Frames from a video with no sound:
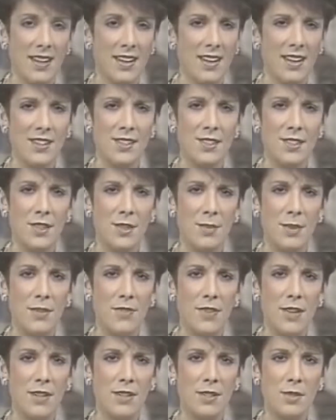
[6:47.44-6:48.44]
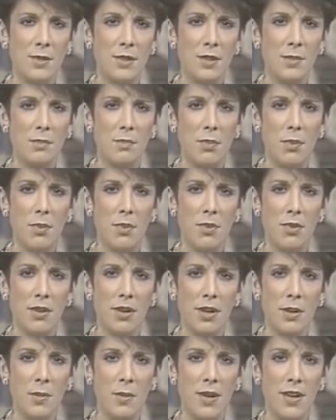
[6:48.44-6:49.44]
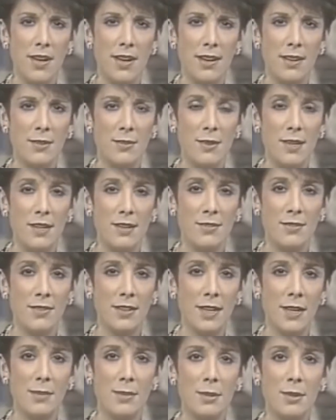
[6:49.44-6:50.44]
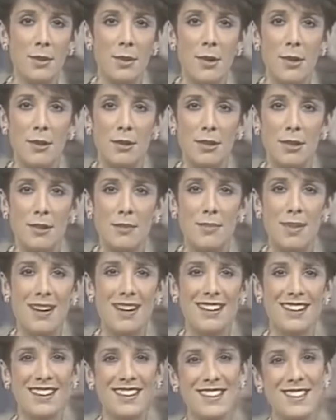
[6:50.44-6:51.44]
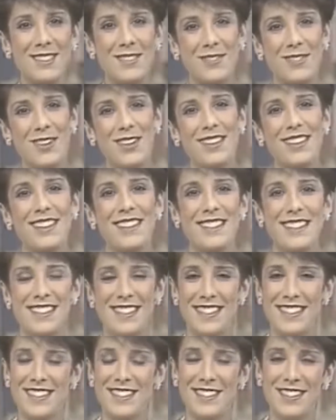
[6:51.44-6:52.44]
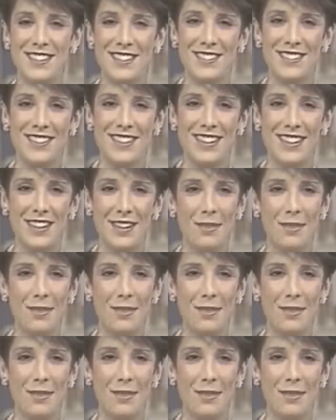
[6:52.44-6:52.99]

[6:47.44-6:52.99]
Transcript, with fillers: Lest you be faced with a boring weekend, we have labored long to compile a list of free things to see and do.